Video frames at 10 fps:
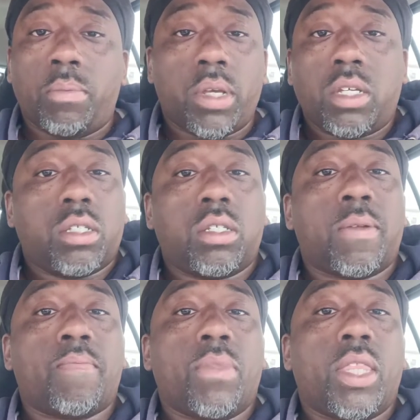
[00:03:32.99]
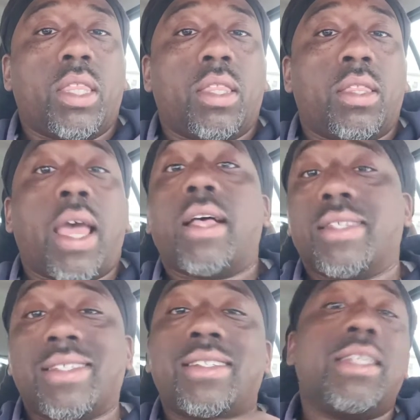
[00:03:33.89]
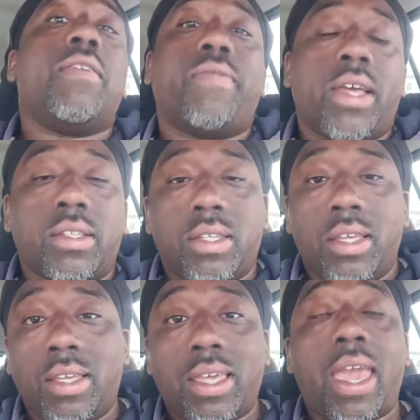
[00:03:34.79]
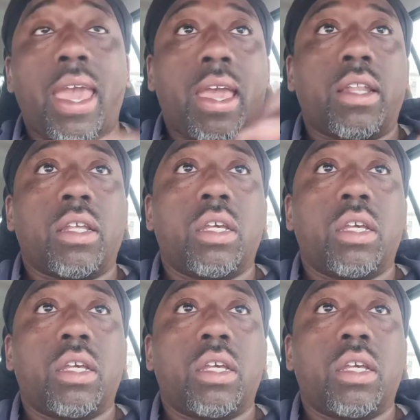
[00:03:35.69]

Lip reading: Because Dallas's defense can